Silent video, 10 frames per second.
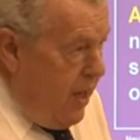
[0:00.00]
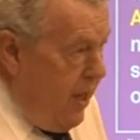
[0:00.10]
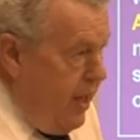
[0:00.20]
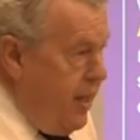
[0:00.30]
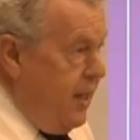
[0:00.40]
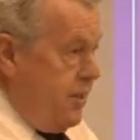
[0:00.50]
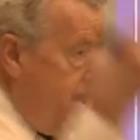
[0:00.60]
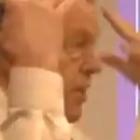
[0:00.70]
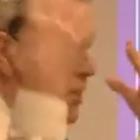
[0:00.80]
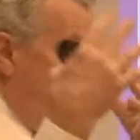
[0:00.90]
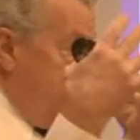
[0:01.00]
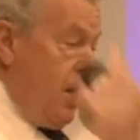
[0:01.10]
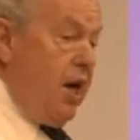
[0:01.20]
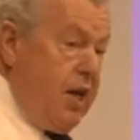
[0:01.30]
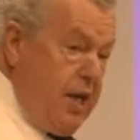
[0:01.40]
and anxiety is a
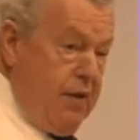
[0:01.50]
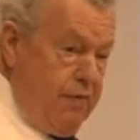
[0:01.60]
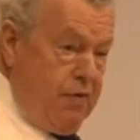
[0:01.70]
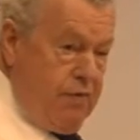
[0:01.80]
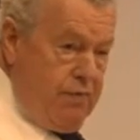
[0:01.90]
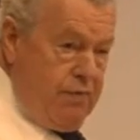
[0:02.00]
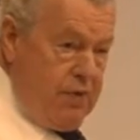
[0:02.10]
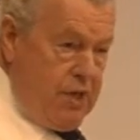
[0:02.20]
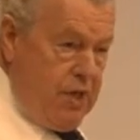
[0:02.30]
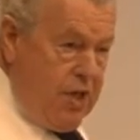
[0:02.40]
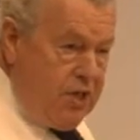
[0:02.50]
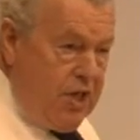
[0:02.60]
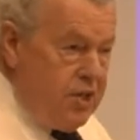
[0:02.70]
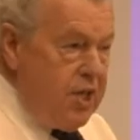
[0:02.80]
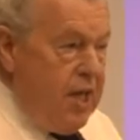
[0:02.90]
high level. Okay, so
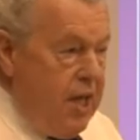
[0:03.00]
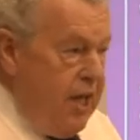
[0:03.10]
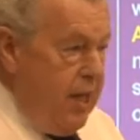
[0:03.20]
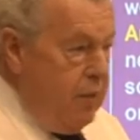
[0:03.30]
that's, you know,